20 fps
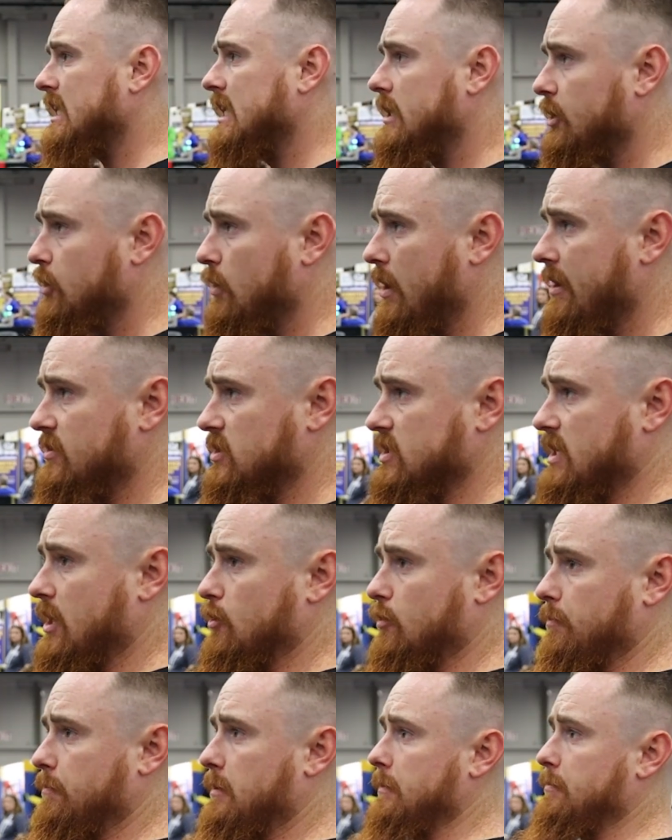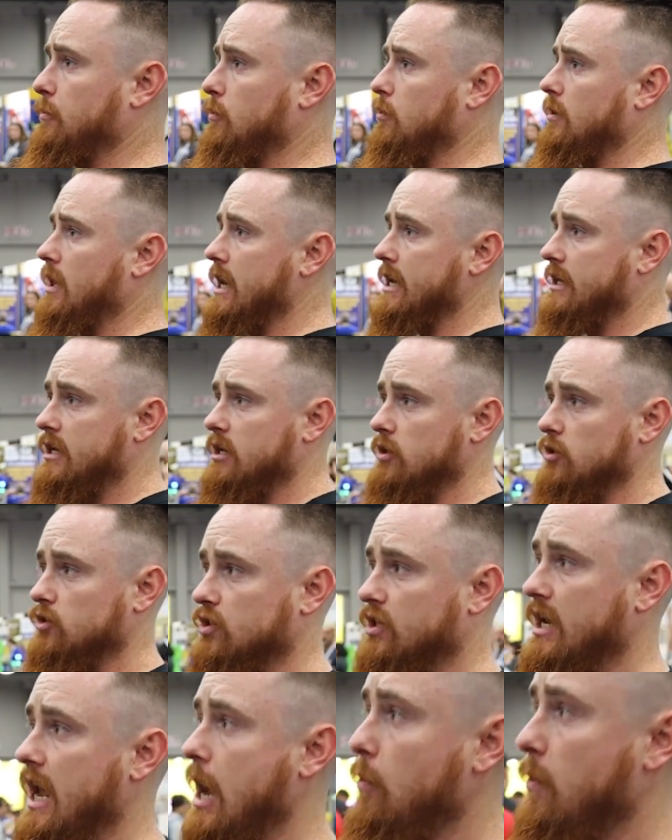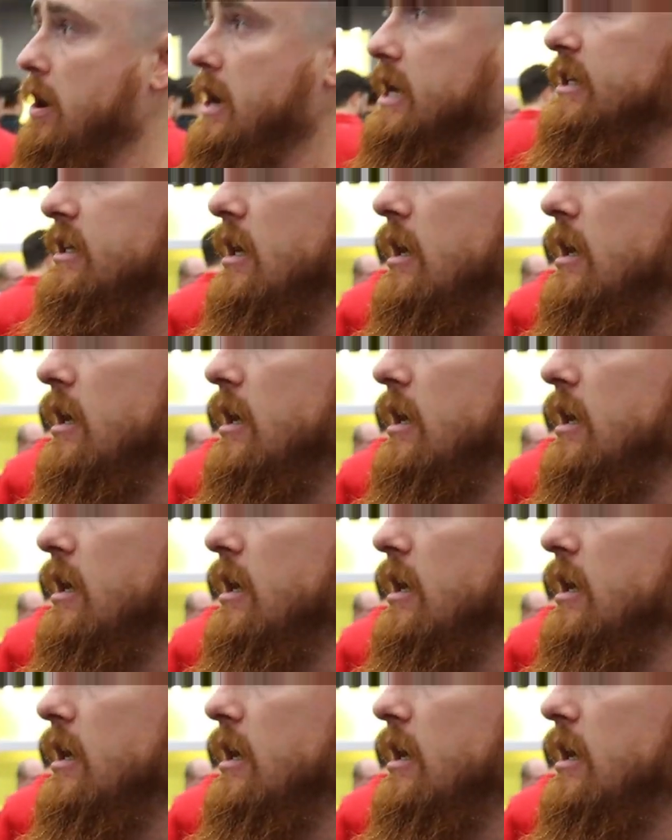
And then you have these other people like here's Gateway